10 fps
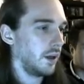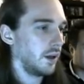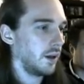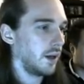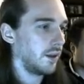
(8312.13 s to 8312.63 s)

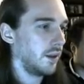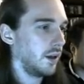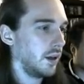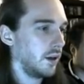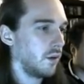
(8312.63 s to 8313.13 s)
I think
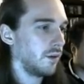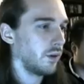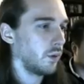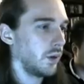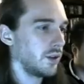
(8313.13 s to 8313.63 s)
I go over it
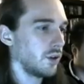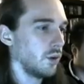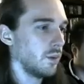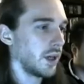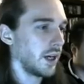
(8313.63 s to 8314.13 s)
in week 2,
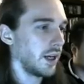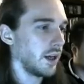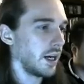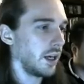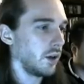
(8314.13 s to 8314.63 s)
but
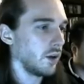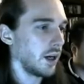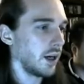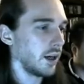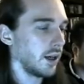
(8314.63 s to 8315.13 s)

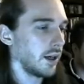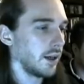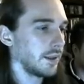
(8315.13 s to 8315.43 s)
or